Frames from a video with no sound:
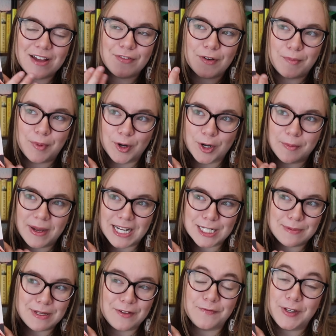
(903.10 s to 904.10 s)
if a book makes
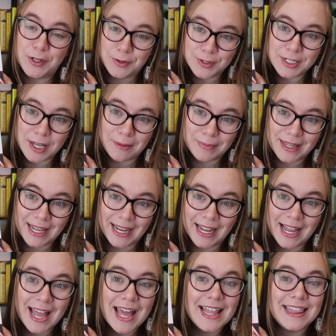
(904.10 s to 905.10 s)
me feel something,
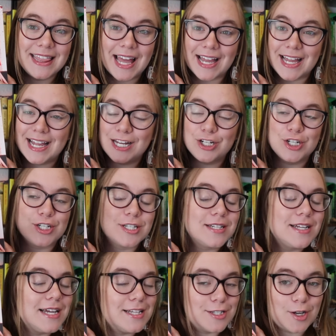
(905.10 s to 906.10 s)
that it just
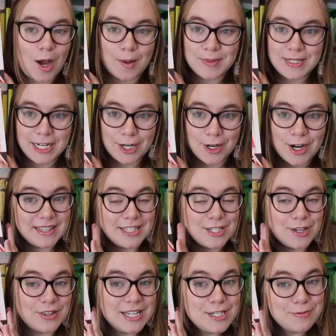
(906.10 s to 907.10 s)
is top tier.
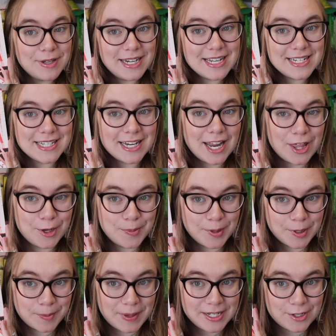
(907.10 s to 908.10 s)
So this one is another
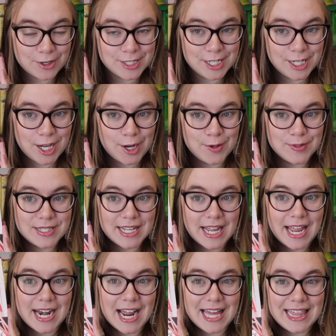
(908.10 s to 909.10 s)
book by Darcy Coates,
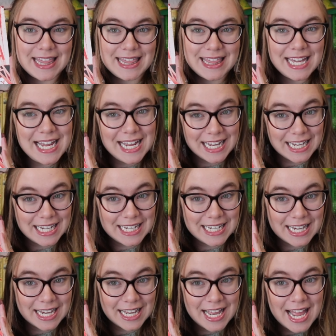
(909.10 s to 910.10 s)
and I
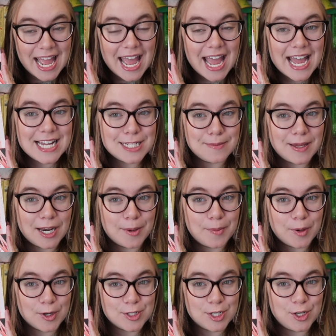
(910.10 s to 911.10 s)
think it's about a
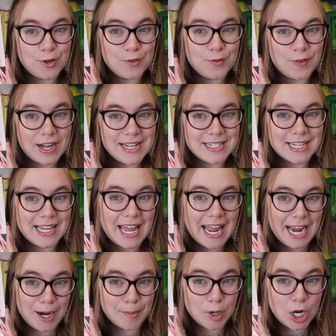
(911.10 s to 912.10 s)
person who finds a
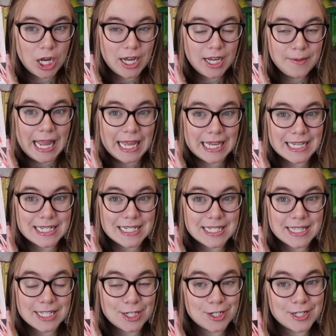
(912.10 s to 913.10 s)
camera and
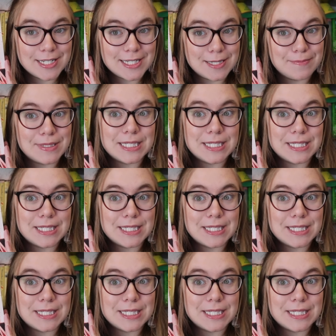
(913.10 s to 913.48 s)
there is some